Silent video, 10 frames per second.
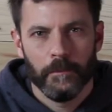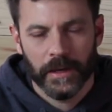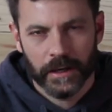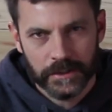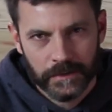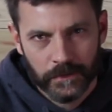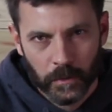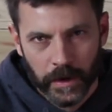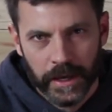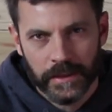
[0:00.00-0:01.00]
Because of the
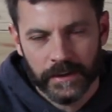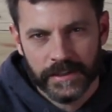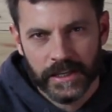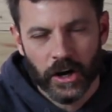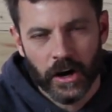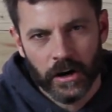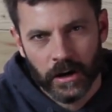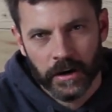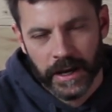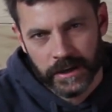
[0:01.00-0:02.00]
way that
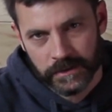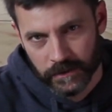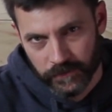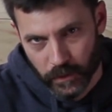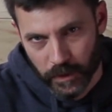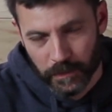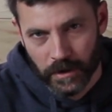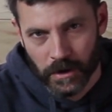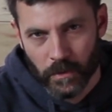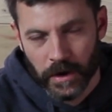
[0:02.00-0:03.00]
TRRS, the
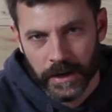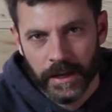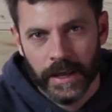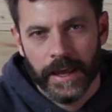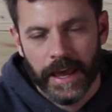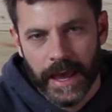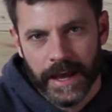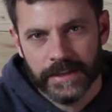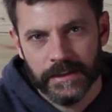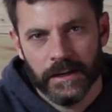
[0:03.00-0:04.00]
4-prong one,
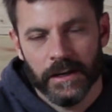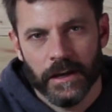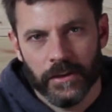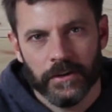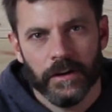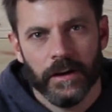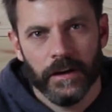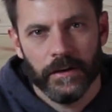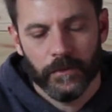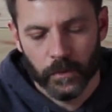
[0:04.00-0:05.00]
adds in another
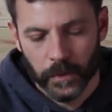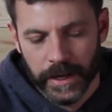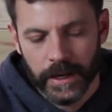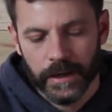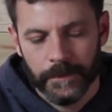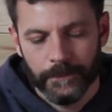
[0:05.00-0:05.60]
ring,